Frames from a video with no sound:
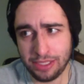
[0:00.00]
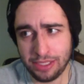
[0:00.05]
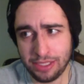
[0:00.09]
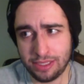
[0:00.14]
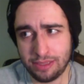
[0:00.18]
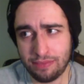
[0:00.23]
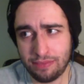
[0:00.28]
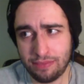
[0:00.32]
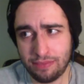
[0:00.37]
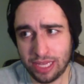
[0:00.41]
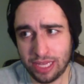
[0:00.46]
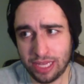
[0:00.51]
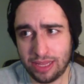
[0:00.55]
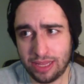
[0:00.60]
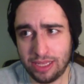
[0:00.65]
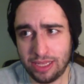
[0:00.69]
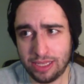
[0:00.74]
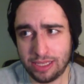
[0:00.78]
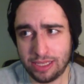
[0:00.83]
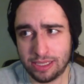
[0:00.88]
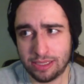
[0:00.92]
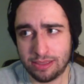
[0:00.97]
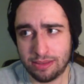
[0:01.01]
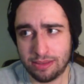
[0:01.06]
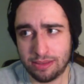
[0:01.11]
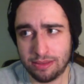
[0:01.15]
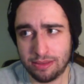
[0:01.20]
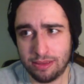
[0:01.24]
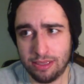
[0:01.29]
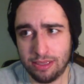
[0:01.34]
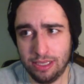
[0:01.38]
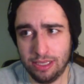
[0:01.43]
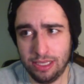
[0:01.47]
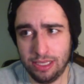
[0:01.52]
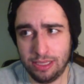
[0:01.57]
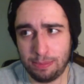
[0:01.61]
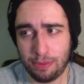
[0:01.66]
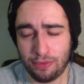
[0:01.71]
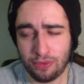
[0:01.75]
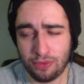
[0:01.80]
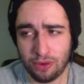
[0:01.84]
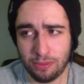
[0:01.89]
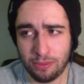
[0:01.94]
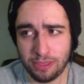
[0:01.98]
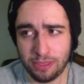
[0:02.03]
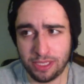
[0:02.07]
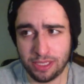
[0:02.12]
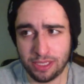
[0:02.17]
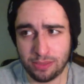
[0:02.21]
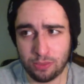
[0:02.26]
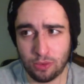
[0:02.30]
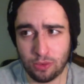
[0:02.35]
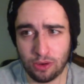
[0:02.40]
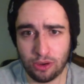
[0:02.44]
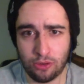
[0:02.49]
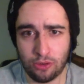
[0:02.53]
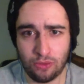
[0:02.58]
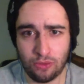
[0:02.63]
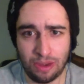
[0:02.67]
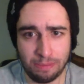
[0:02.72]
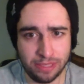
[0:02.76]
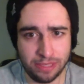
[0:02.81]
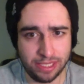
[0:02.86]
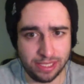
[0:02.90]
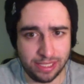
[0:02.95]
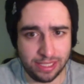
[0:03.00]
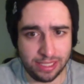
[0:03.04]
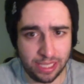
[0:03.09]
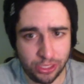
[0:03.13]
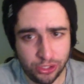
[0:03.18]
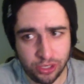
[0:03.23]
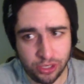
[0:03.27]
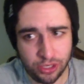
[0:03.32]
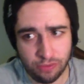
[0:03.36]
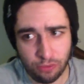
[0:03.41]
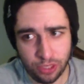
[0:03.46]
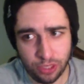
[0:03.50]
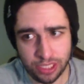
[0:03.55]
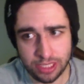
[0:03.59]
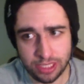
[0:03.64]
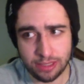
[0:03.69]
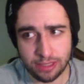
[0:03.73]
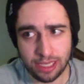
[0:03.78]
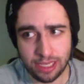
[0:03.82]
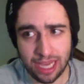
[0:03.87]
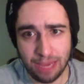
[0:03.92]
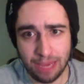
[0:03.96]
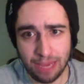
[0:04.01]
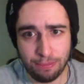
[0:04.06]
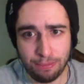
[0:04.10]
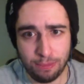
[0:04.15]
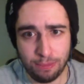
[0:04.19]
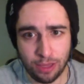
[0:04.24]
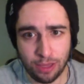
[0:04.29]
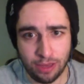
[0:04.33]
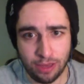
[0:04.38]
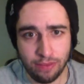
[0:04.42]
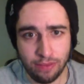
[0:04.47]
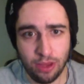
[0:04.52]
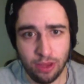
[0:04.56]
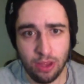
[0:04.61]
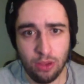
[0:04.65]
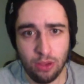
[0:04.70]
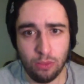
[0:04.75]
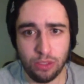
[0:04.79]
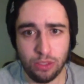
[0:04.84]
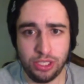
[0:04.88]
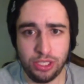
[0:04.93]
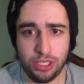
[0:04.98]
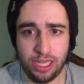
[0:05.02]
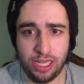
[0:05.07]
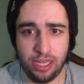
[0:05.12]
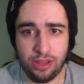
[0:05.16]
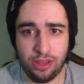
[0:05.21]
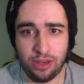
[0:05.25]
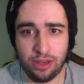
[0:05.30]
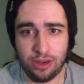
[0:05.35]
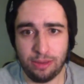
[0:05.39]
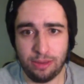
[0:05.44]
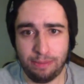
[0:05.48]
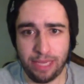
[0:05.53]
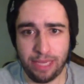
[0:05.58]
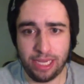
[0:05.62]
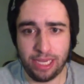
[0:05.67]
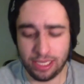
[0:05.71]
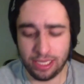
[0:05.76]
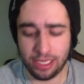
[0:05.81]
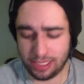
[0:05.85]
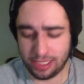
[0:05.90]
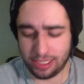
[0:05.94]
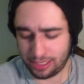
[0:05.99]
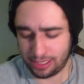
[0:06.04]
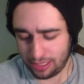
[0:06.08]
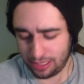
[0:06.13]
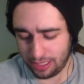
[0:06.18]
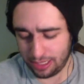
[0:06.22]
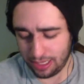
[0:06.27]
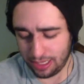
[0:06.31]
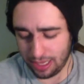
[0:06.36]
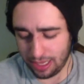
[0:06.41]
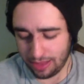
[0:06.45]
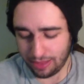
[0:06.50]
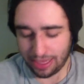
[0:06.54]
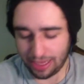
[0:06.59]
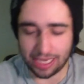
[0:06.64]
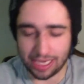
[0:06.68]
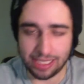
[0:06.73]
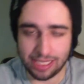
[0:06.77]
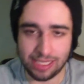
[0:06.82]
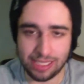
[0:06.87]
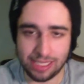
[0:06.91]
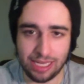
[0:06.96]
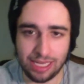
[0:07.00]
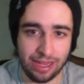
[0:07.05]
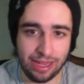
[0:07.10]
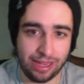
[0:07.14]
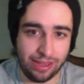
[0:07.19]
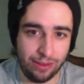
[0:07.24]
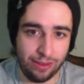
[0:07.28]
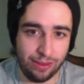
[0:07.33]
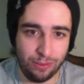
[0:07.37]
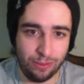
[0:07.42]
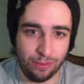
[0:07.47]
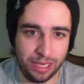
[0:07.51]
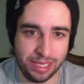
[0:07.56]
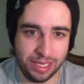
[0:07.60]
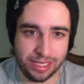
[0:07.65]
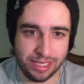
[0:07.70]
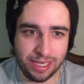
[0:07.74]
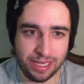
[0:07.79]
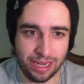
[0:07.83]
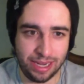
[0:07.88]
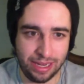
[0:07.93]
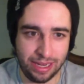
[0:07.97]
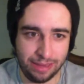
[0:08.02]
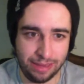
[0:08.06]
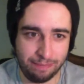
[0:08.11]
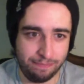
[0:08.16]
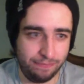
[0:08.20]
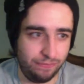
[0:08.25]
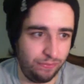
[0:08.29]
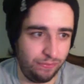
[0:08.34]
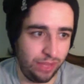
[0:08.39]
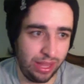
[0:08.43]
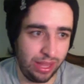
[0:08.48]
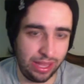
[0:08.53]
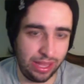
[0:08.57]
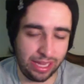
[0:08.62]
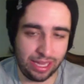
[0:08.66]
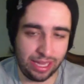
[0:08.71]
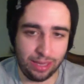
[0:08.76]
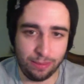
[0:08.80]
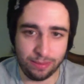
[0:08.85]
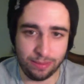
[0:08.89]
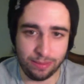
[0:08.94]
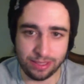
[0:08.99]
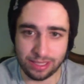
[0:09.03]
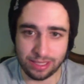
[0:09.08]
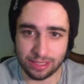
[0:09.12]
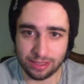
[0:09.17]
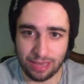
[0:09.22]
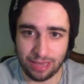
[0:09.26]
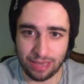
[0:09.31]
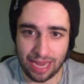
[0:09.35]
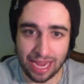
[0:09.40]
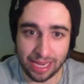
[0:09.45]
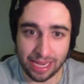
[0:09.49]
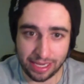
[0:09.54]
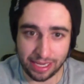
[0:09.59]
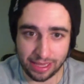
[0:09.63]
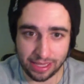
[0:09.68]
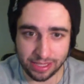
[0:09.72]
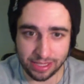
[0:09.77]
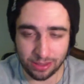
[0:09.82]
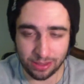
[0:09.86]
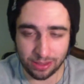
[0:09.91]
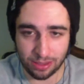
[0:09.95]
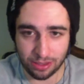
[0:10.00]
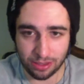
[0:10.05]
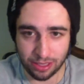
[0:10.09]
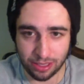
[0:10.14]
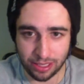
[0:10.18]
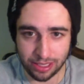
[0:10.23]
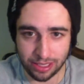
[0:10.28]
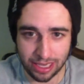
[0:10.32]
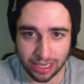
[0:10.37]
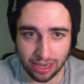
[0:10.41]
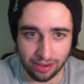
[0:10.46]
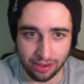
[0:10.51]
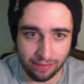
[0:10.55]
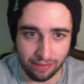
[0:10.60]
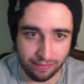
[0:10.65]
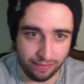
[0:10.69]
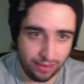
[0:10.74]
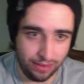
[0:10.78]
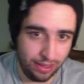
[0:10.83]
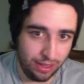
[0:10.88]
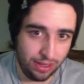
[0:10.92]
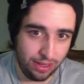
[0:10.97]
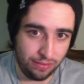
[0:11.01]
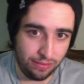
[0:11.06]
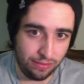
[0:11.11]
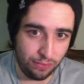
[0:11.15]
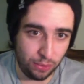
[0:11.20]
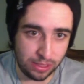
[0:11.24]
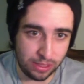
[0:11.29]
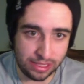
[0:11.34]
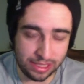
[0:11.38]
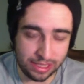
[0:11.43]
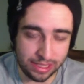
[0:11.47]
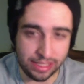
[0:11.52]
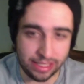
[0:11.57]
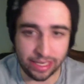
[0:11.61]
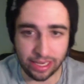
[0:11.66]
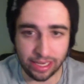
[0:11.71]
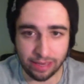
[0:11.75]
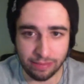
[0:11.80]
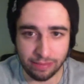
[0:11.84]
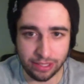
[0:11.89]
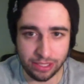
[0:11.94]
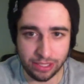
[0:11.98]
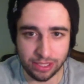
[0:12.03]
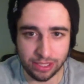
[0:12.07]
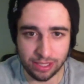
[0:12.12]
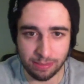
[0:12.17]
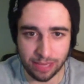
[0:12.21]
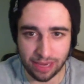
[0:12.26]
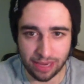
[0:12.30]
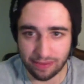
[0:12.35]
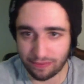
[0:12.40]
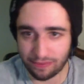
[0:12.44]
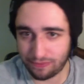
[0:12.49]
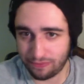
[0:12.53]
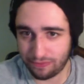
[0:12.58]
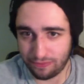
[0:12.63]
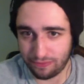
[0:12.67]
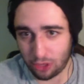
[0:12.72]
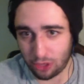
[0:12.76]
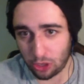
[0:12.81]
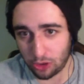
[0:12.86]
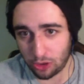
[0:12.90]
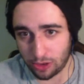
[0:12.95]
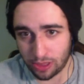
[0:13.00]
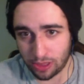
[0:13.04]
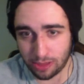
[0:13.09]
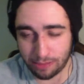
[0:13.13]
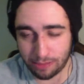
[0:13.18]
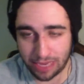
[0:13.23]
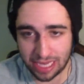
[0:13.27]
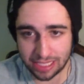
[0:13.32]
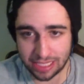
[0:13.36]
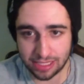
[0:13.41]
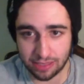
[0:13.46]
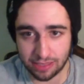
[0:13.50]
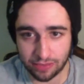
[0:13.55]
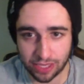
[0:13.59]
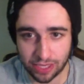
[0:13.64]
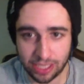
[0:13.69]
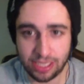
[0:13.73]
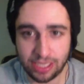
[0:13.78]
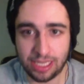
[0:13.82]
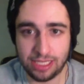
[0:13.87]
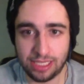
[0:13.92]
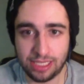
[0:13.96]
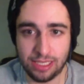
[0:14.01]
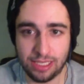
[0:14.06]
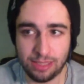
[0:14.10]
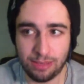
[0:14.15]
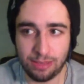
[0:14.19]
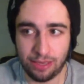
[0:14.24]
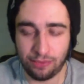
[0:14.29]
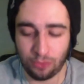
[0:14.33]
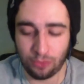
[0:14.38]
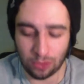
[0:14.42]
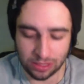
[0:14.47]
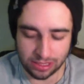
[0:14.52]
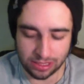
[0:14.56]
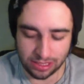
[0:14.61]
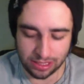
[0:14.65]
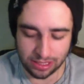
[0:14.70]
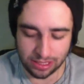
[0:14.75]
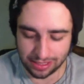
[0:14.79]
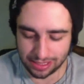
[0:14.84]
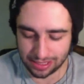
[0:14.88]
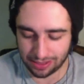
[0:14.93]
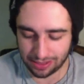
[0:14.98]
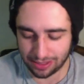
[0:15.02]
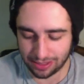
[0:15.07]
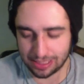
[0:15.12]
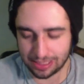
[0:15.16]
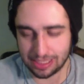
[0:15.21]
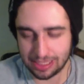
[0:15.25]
feel like these performances weren't a representation of what he's capable of, which is either because, like I said, like you hinted, I feel like he was handed the song and kind of forced to sing it, which is something I've heard in the past of contestants being forced into songs.